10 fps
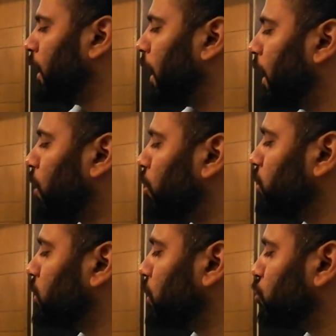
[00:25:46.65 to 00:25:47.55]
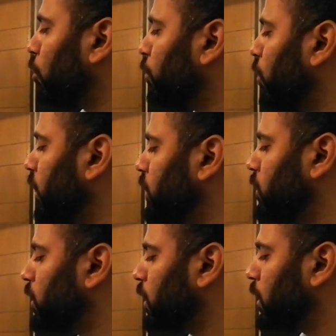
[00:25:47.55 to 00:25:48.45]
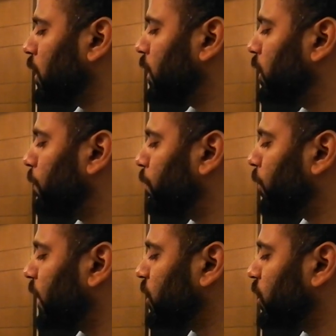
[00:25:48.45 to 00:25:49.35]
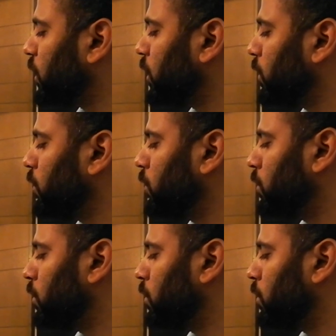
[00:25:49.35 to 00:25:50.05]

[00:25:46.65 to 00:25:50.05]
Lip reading: and causes the somnolence, depression